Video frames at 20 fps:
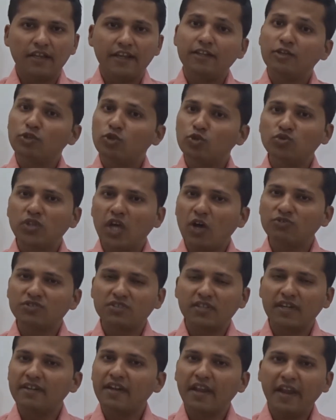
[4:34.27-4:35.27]
in two
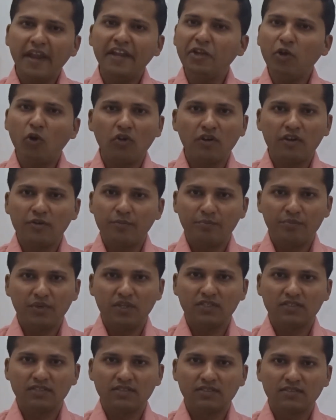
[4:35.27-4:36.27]
thousand eight
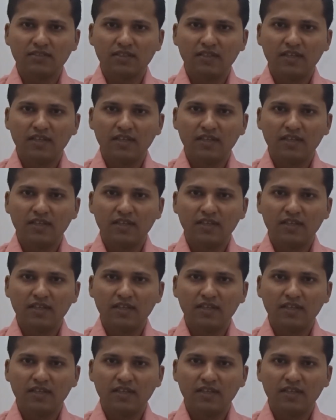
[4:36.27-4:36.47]
Olympics,